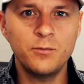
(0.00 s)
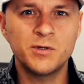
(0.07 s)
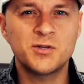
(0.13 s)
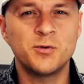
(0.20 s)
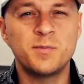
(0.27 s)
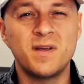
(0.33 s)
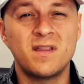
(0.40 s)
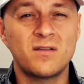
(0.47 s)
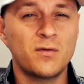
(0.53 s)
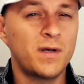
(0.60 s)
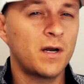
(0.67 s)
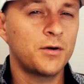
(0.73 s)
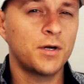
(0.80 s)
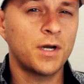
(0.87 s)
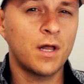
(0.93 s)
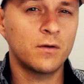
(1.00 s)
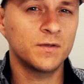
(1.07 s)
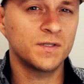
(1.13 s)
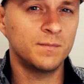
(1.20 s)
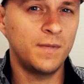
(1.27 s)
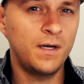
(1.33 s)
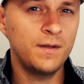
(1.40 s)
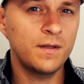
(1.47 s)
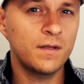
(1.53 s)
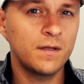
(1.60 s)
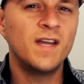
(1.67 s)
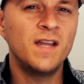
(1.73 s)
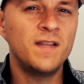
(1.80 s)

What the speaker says: which would be $300 a month,